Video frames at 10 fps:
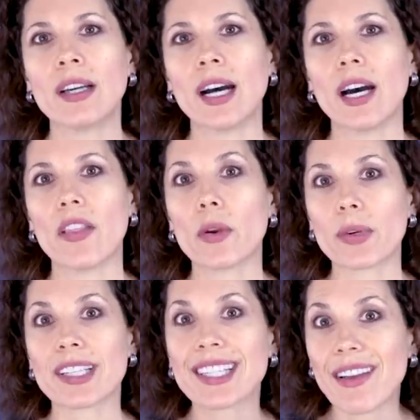uh, there were
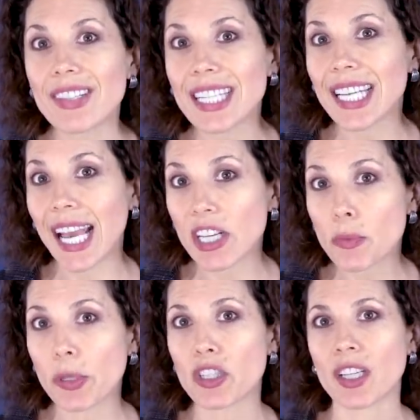17
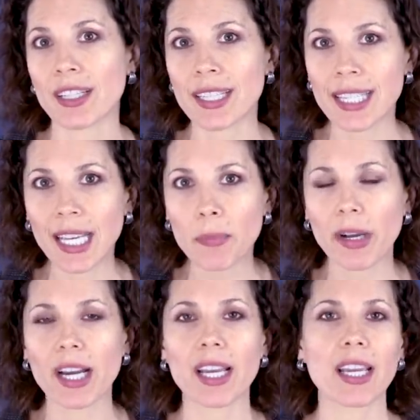experts on
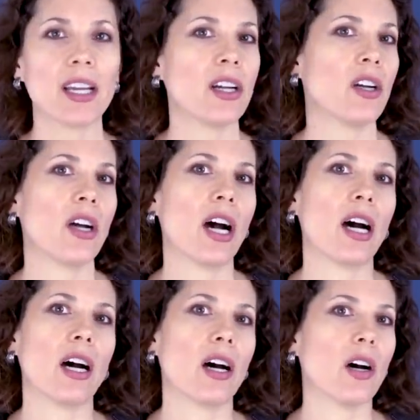standby,
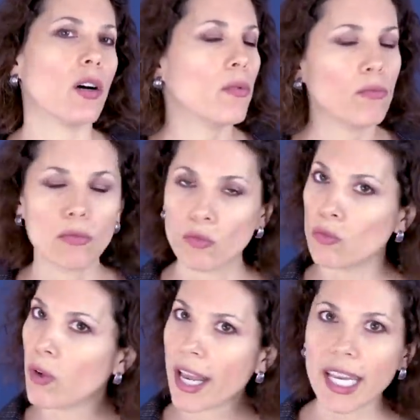uh,
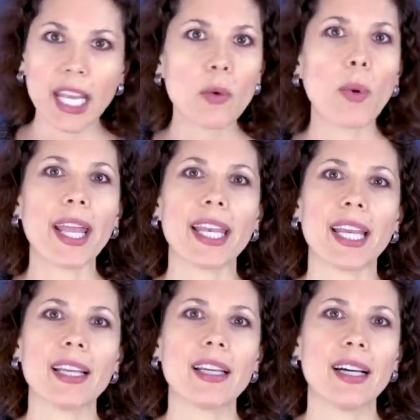ready and
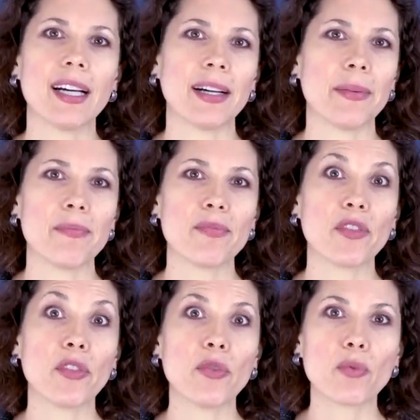waiting um,
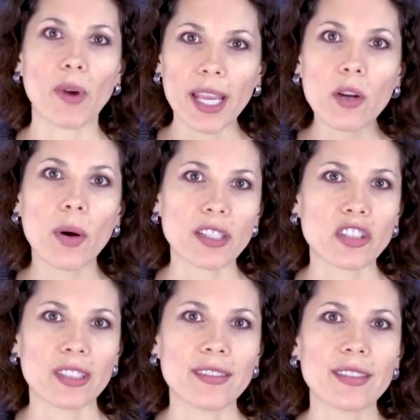to write
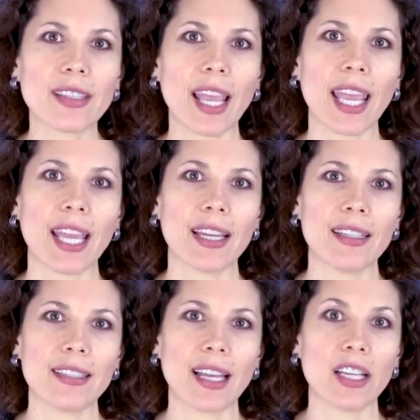questions.
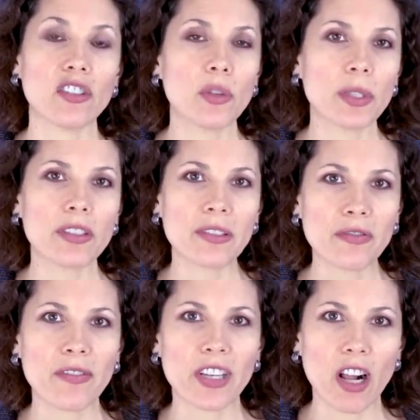And at
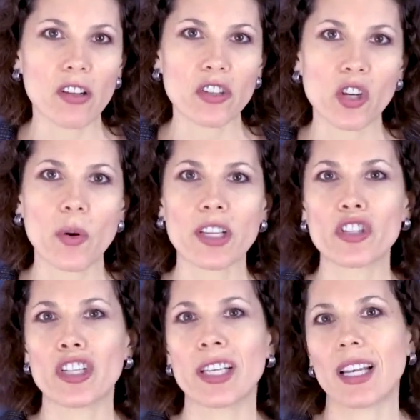$250 a
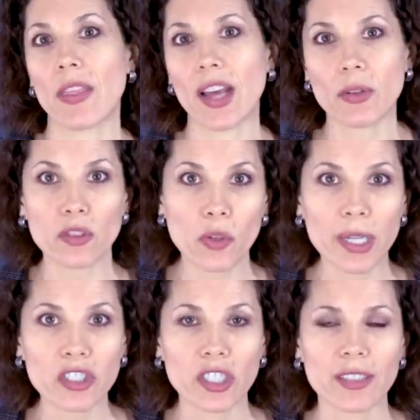question and 1,000
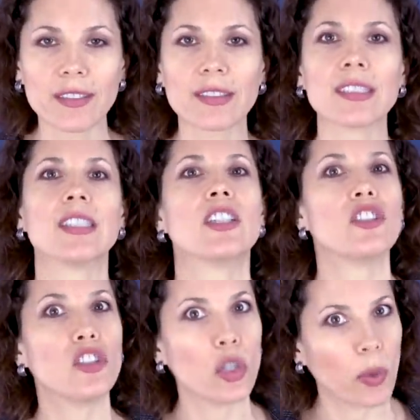questions,
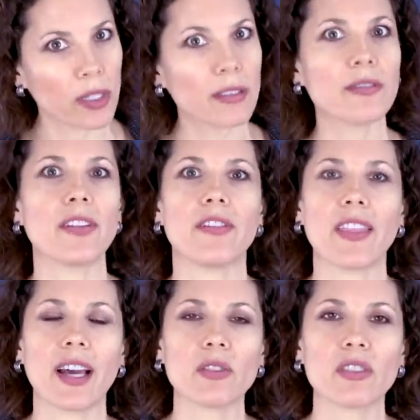
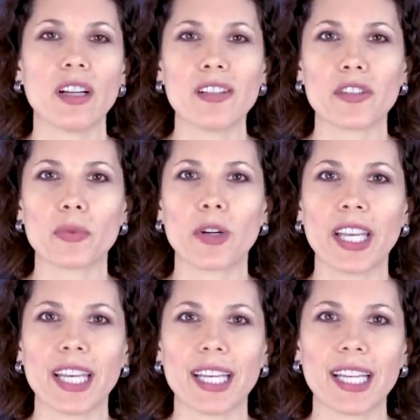$250,000 were
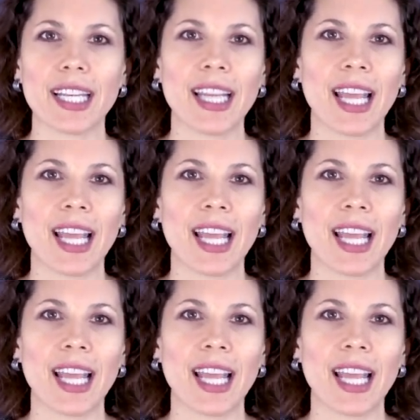needed.